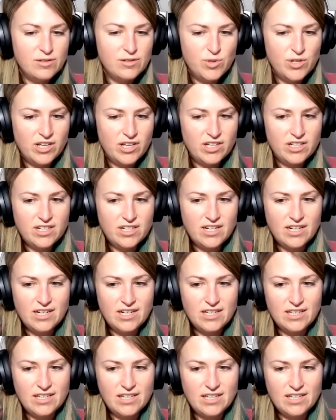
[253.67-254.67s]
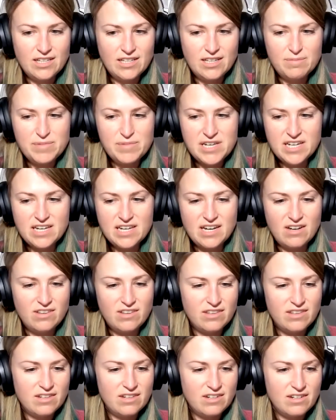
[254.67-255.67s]
well, let me
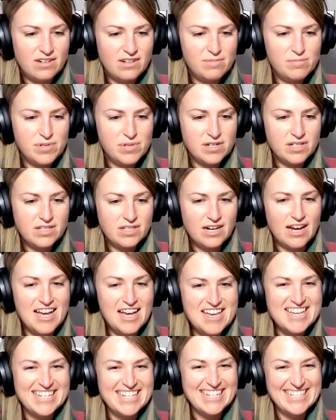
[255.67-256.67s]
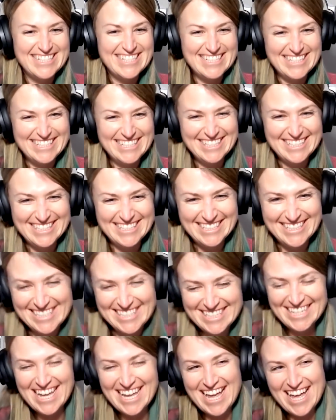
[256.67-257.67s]
count the number.
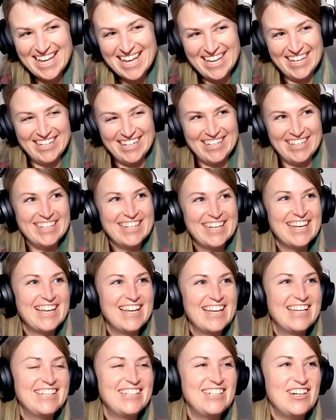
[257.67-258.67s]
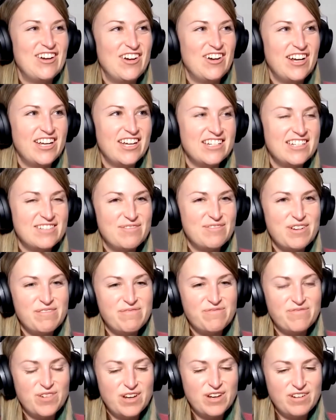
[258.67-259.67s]
uh, I guess we
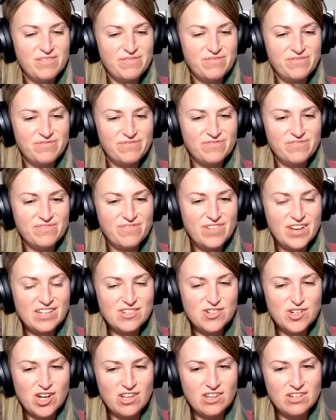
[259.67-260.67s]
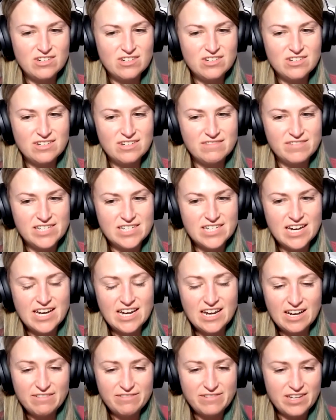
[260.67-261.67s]
face challenges every day.
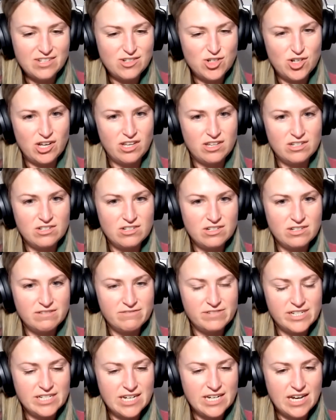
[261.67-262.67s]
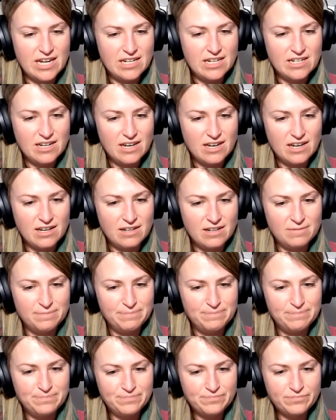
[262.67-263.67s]
I face challenges every day.
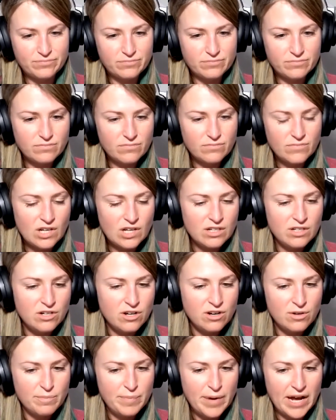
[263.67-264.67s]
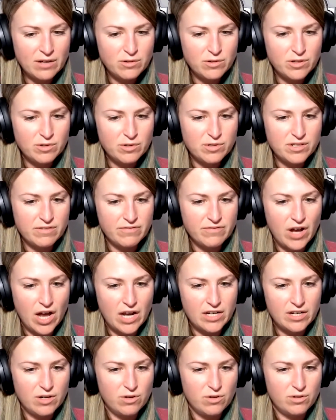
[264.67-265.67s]
Back when it was at
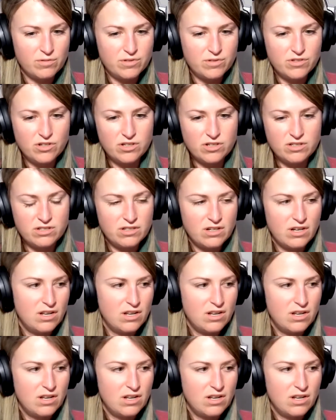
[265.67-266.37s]
Vadio, it was just